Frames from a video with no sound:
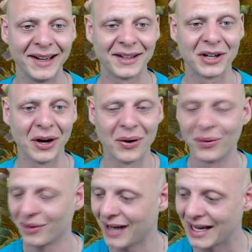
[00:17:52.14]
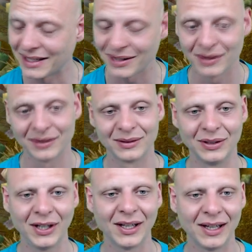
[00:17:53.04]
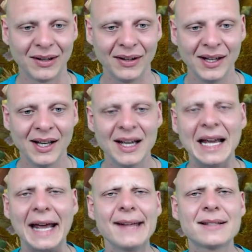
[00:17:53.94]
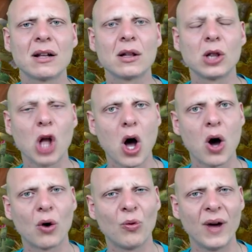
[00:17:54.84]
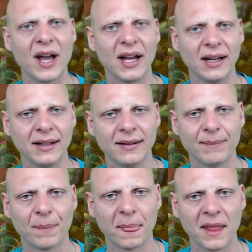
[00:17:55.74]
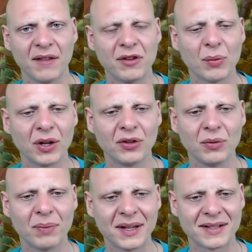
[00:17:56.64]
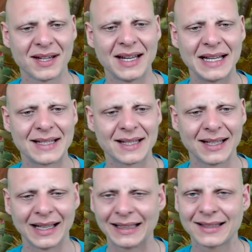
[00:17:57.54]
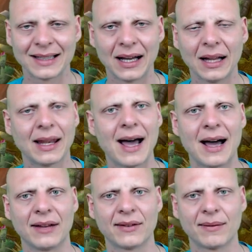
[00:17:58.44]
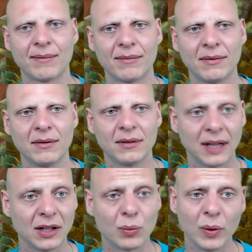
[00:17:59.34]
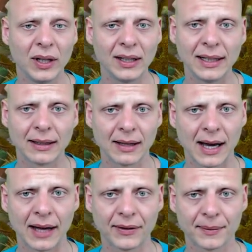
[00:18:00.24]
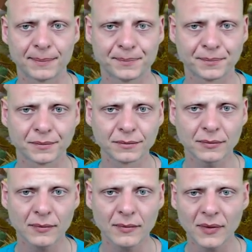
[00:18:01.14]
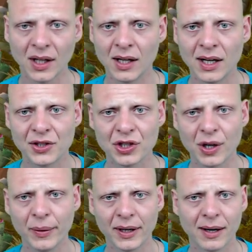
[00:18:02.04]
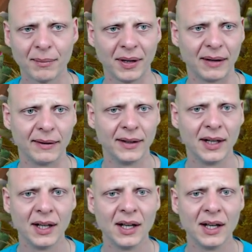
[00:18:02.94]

let it go, like, look at here, it's a long way. If you want to do pets, it's a lot, like really a lot. It's showing up here.